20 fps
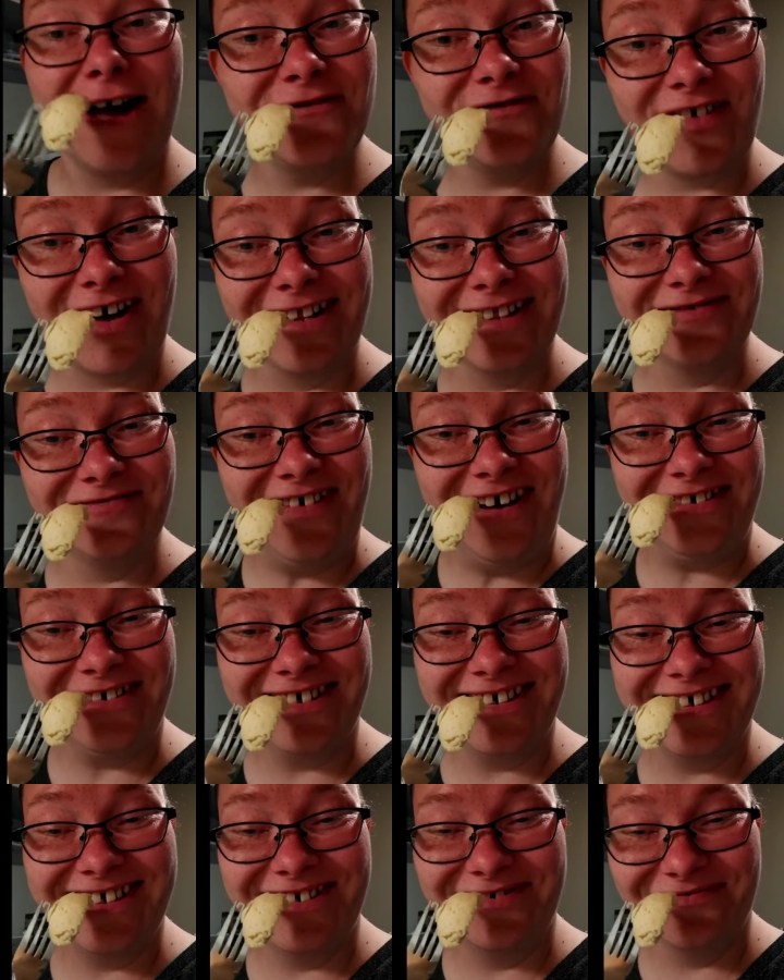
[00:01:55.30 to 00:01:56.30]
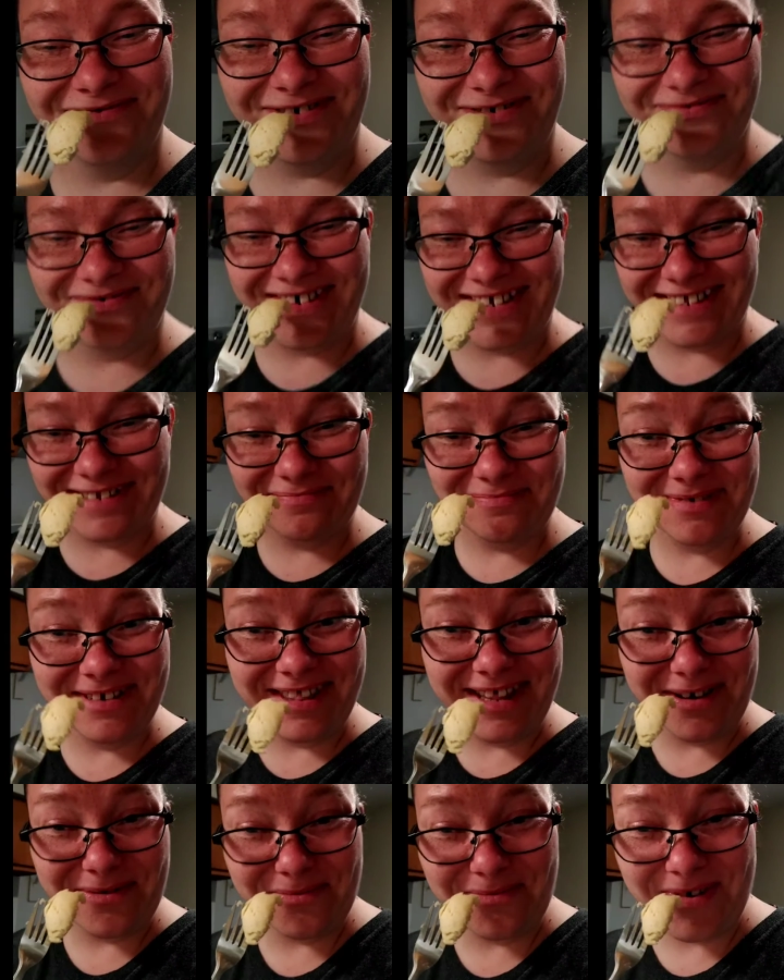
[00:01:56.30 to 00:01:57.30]
I finally found a dinner roll
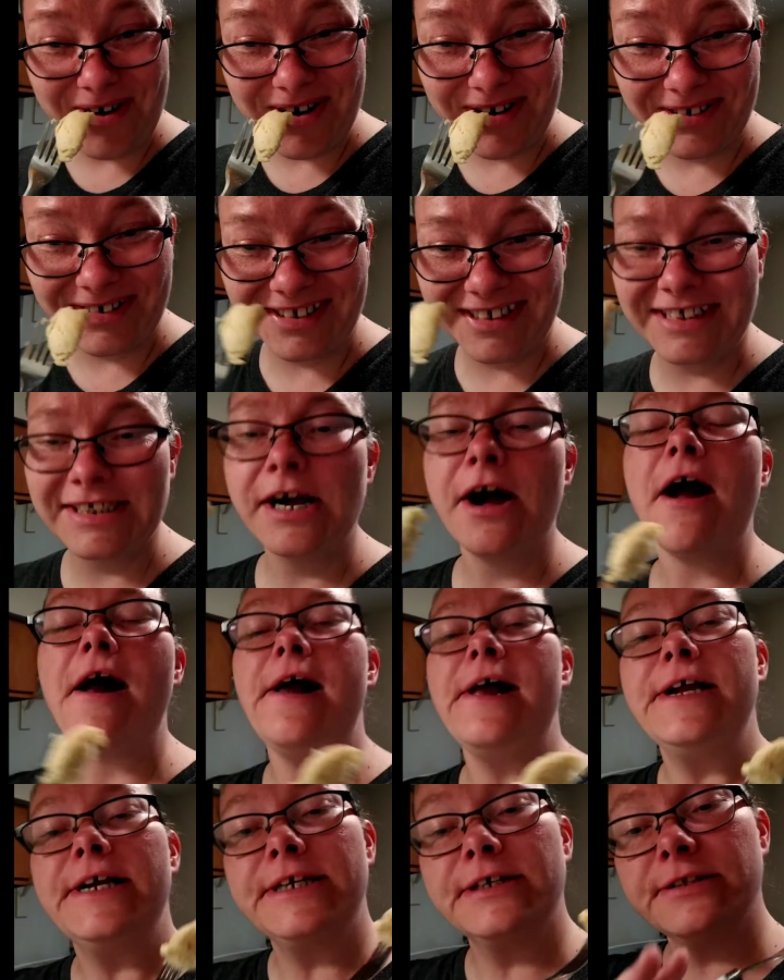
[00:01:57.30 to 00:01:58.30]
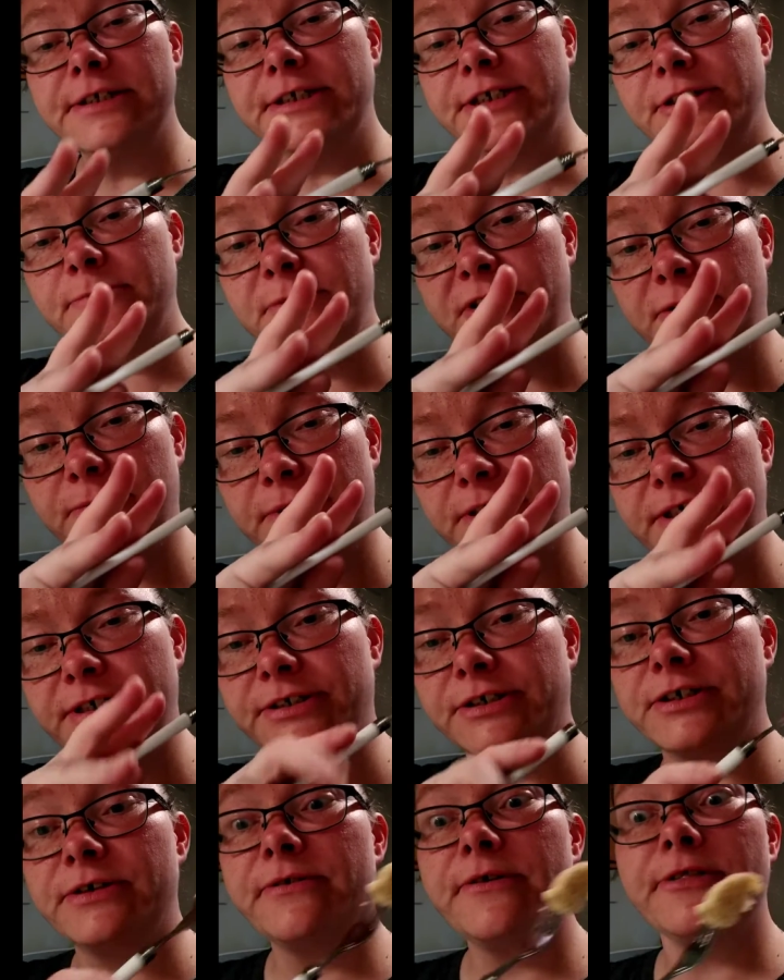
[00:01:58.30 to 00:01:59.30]
recipe that works. It only took me 3
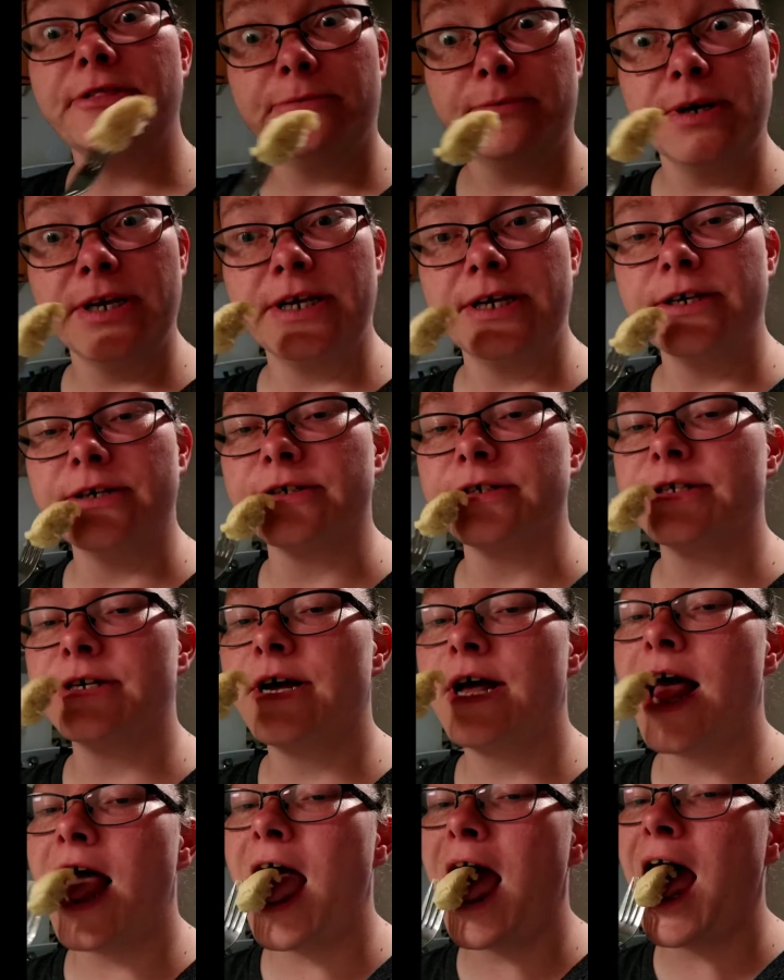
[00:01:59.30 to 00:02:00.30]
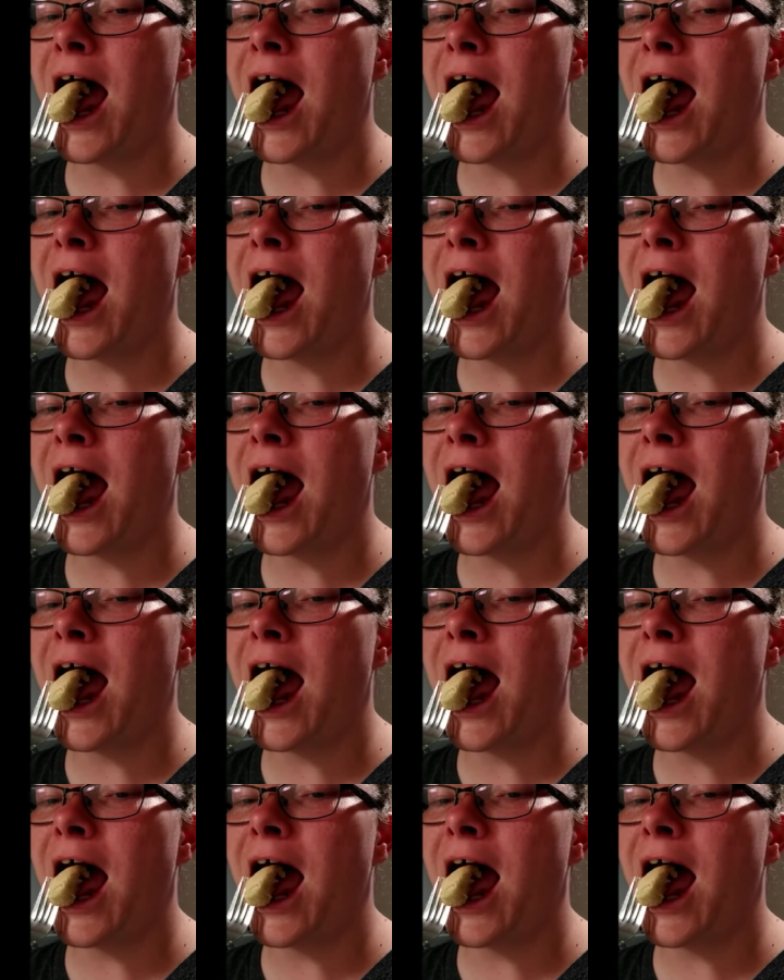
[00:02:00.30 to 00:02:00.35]
years. 3 years.